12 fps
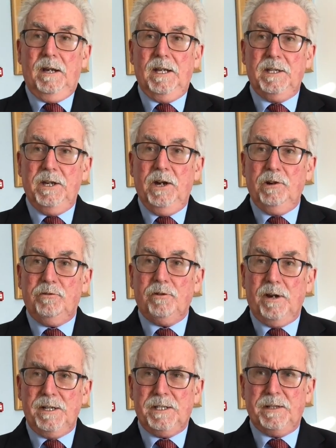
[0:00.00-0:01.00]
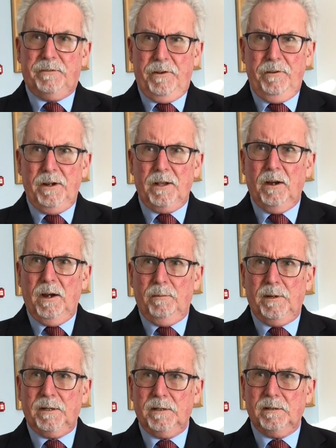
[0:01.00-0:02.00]
in the Arkwrights, it's very
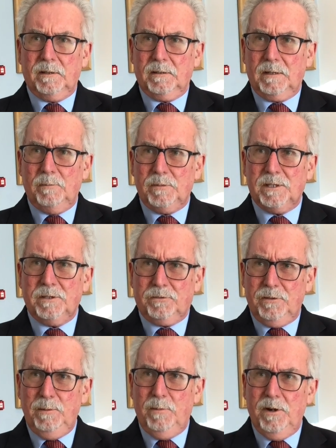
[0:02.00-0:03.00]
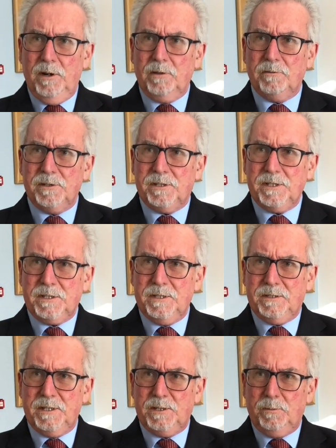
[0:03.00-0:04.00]
alarming that up to 3 burglaries just
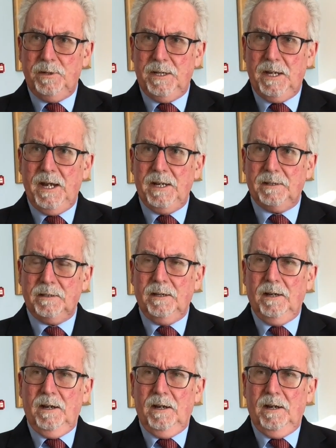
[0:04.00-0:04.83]
this weekend,